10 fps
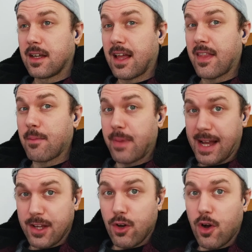and then
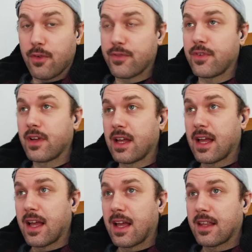back off,
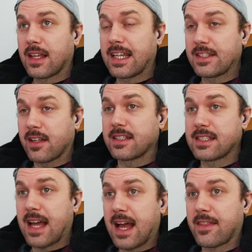they need to
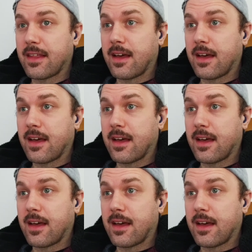understand